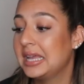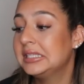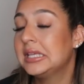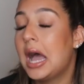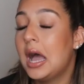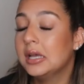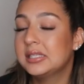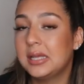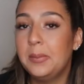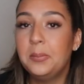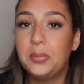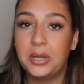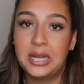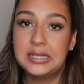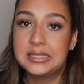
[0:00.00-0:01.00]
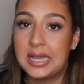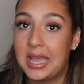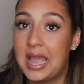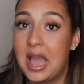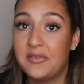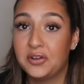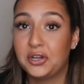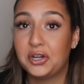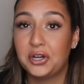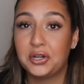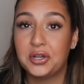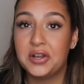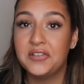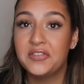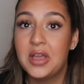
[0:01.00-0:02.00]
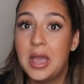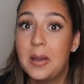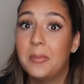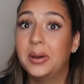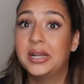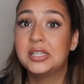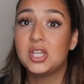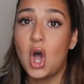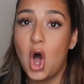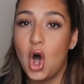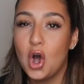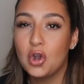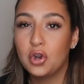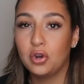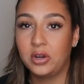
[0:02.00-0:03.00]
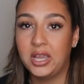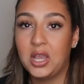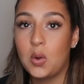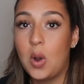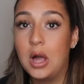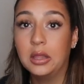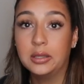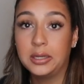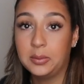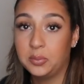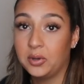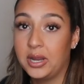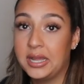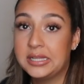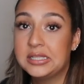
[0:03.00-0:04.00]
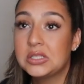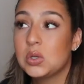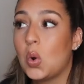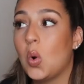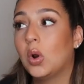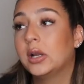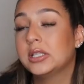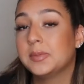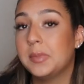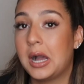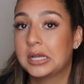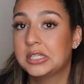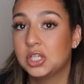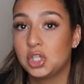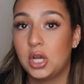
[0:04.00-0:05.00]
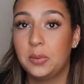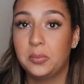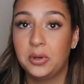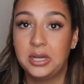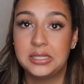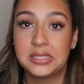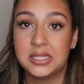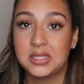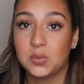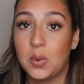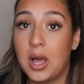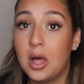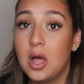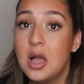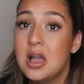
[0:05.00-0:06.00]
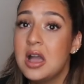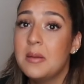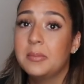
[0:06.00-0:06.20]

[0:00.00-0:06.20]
It's some brands I haven't heard of, but it's all great quality brands, or it's Boxycharm brands as well.